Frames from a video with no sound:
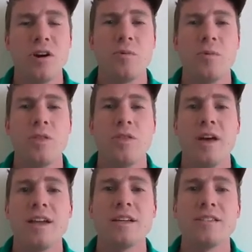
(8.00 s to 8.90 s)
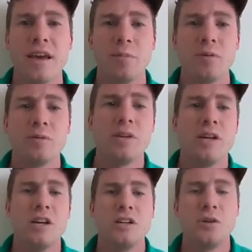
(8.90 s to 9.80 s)
with an example.
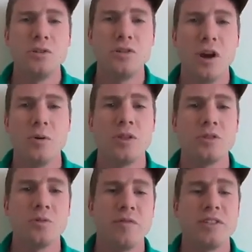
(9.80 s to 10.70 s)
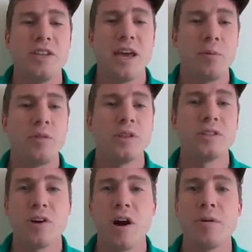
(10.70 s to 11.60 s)
So we'll start with the sort of example that's
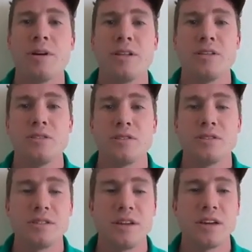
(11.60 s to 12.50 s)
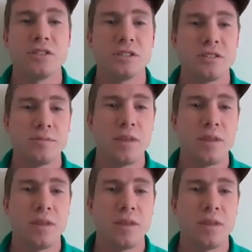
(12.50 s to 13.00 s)
common in these discussions.